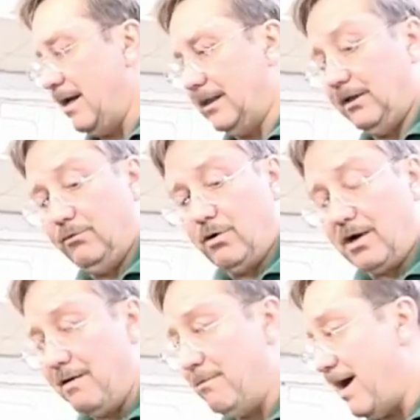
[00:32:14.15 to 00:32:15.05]
and then we'll
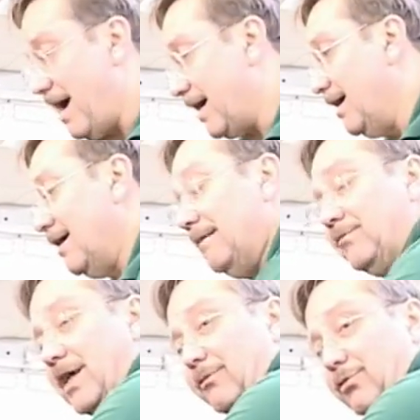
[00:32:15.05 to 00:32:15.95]
come back
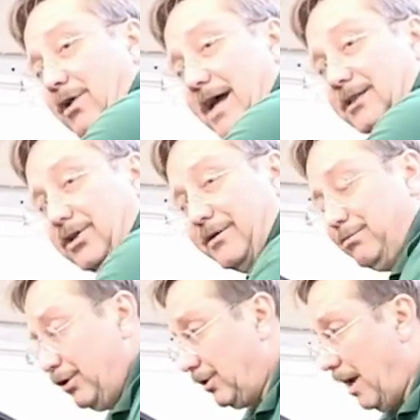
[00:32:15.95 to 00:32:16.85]
and we'll actually
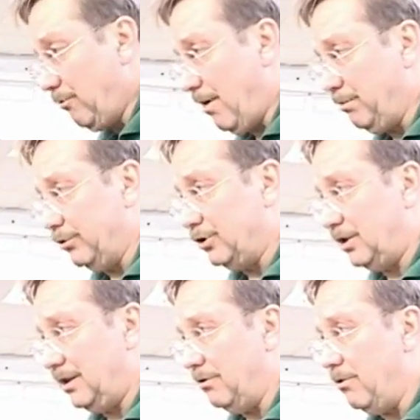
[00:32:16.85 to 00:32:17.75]
put that rubber
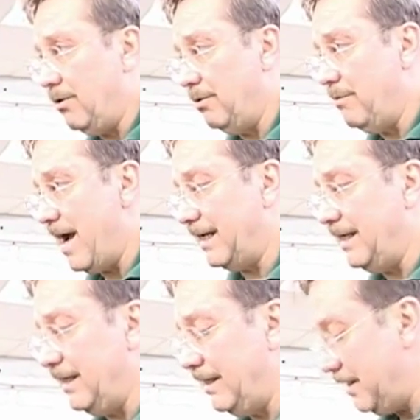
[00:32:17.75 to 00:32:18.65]
seal back
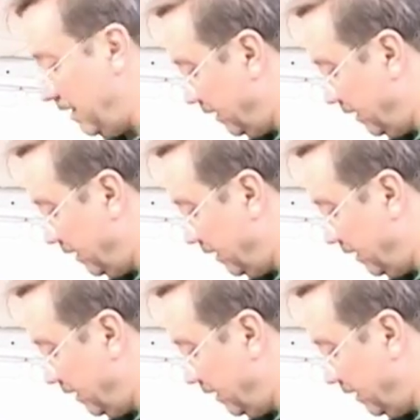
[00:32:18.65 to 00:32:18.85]
in it